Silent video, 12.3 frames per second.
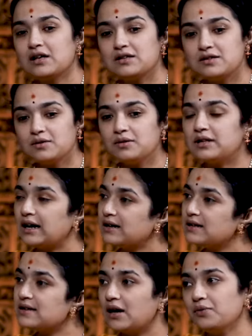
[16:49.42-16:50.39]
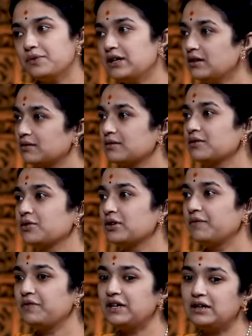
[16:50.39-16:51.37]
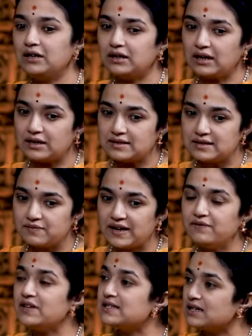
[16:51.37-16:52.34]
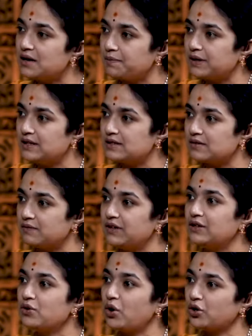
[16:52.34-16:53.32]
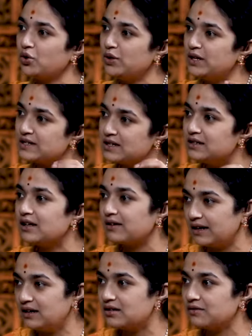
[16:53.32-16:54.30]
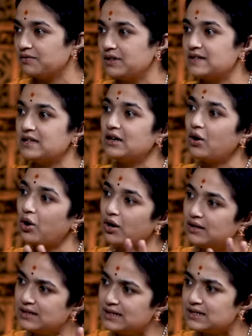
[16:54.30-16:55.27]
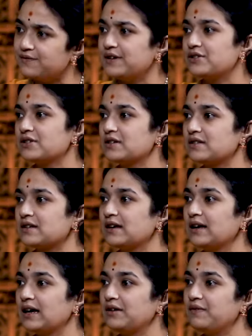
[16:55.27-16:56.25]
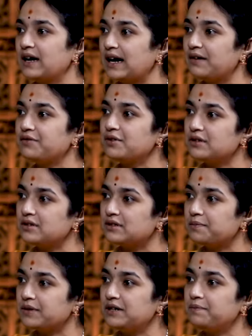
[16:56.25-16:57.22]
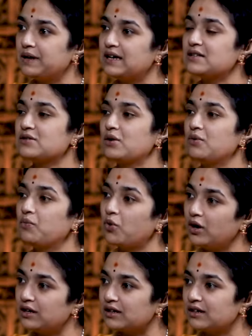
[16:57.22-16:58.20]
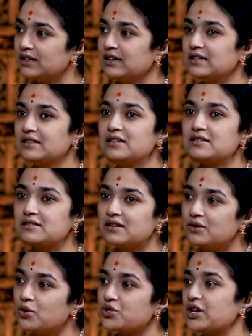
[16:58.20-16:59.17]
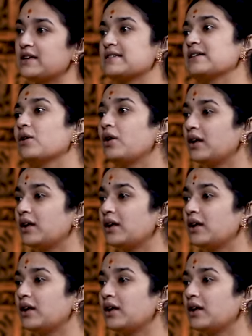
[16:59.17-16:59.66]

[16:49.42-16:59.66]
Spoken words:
So that is how we when we see a pulse, we not only see the rate, we see all these features, and we have to interpret based on what these three doshas and all are